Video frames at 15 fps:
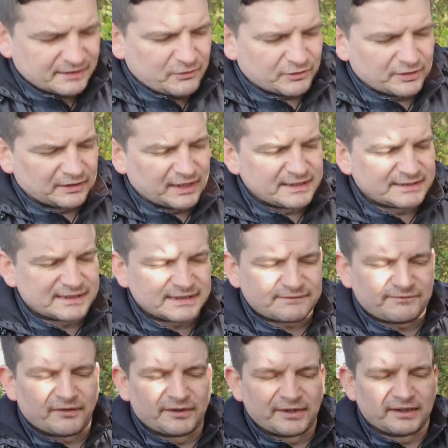I've got the lenses
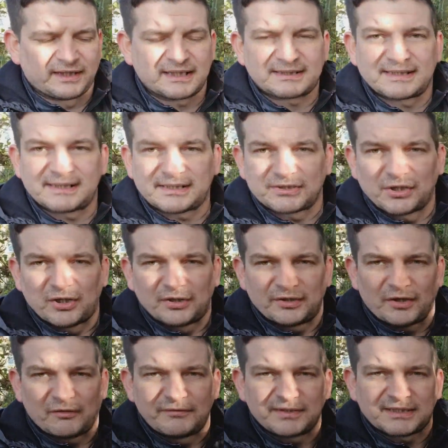for the glasses, so
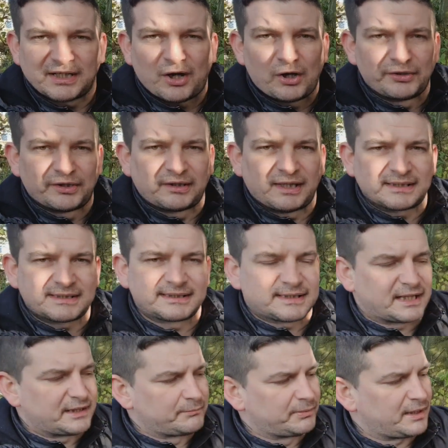obviously on the glasses
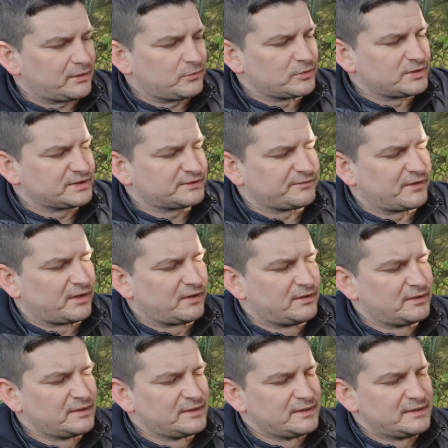are the black ones for
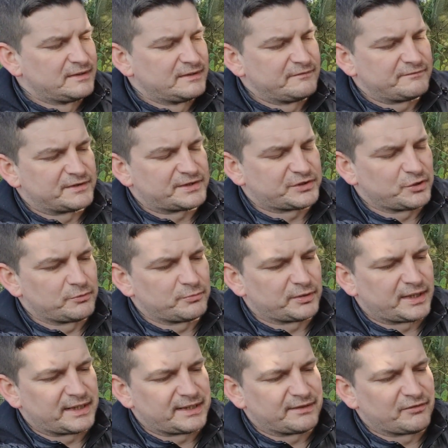the sun, but
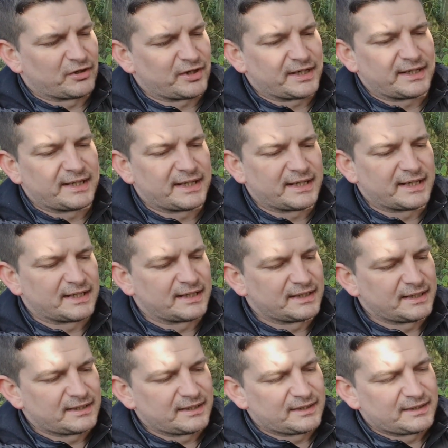then you've got in here,
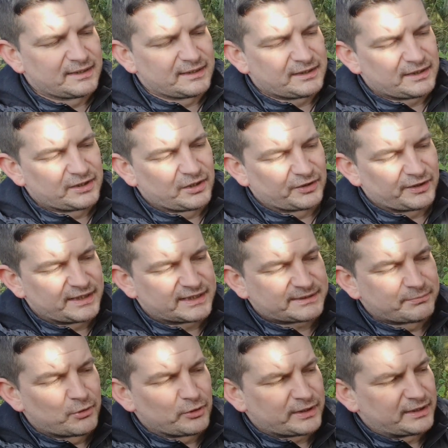you've got the
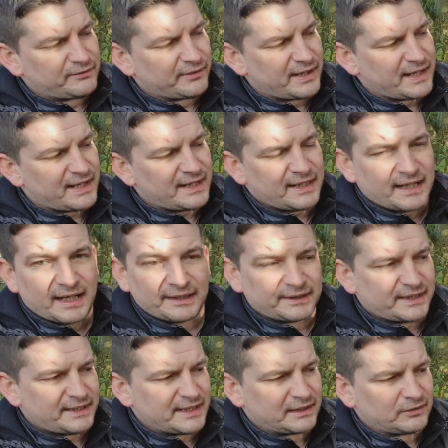smoky grey and
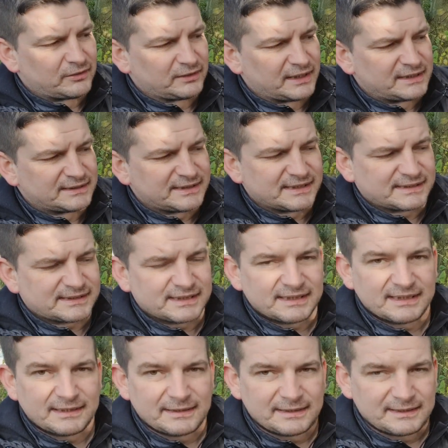the yellow lenses
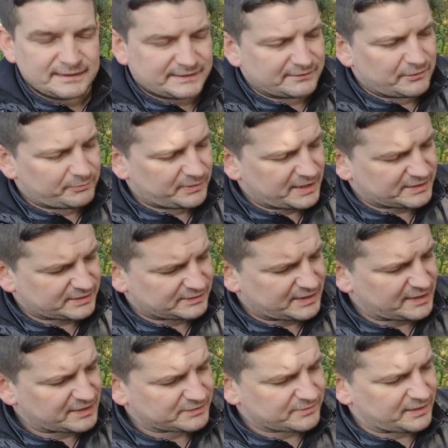to replace on
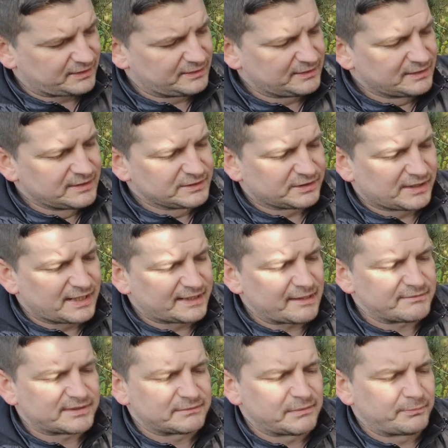there as well. So they're
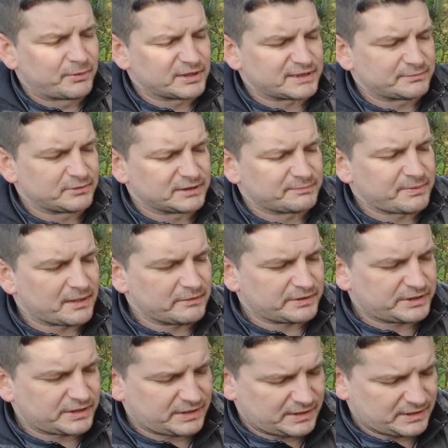kept in my possibles pouch.